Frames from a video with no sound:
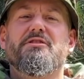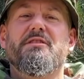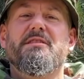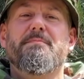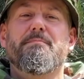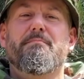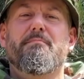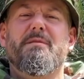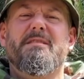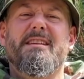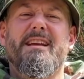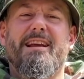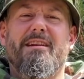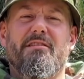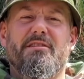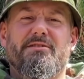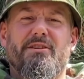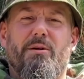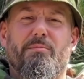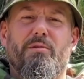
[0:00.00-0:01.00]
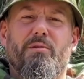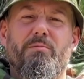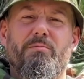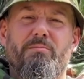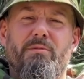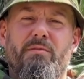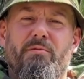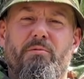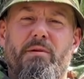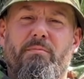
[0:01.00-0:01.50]
this particular example
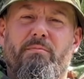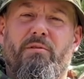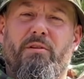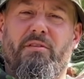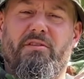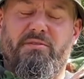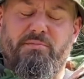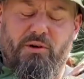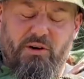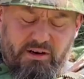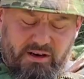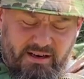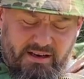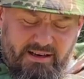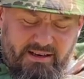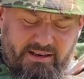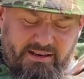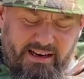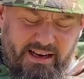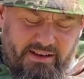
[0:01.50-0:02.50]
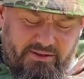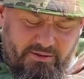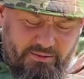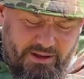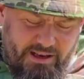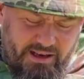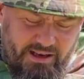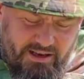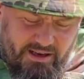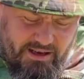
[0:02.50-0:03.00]
of a windproof smock dates from
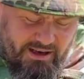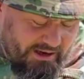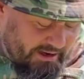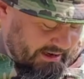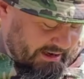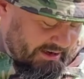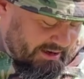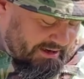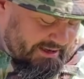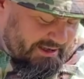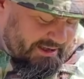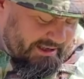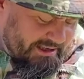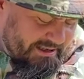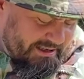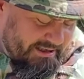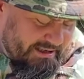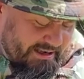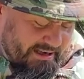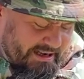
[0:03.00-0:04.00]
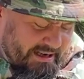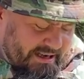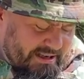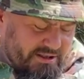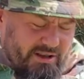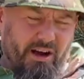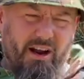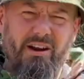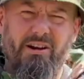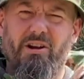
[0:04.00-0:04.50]
the early 90s. It's
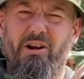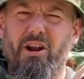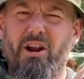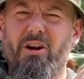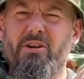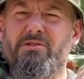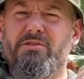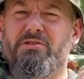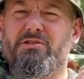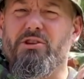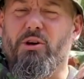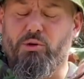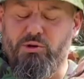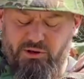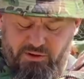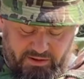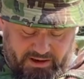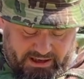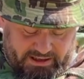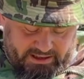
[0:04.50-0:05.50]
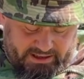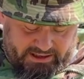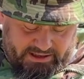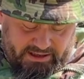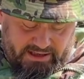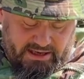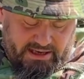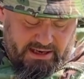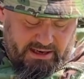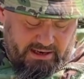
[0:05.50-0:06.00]
got loads of soldier fixes,
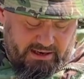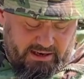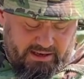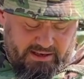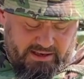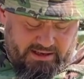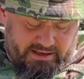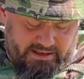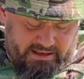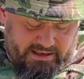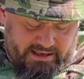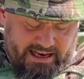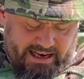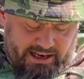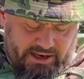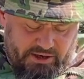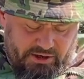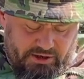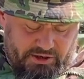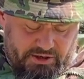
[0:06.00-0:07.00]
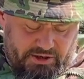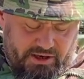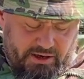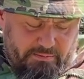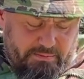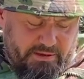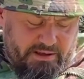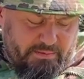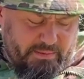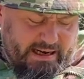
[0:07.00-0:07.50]
like the tailored on
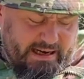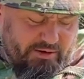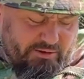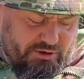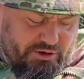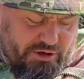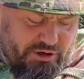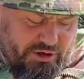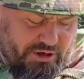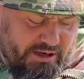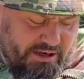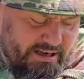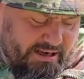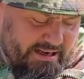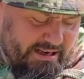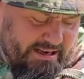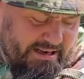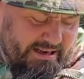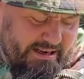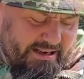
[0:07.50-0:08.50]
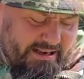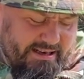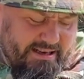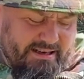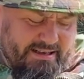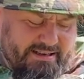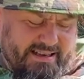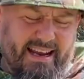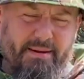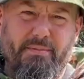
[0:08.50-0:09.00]
compass pouch,
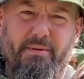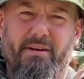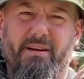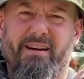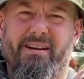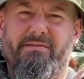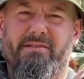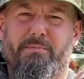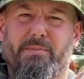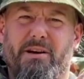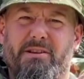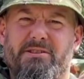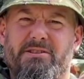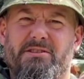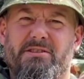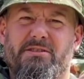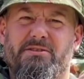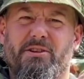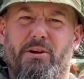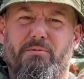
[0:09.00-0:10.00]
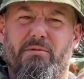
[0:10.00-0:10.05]
tape over the buttons to stop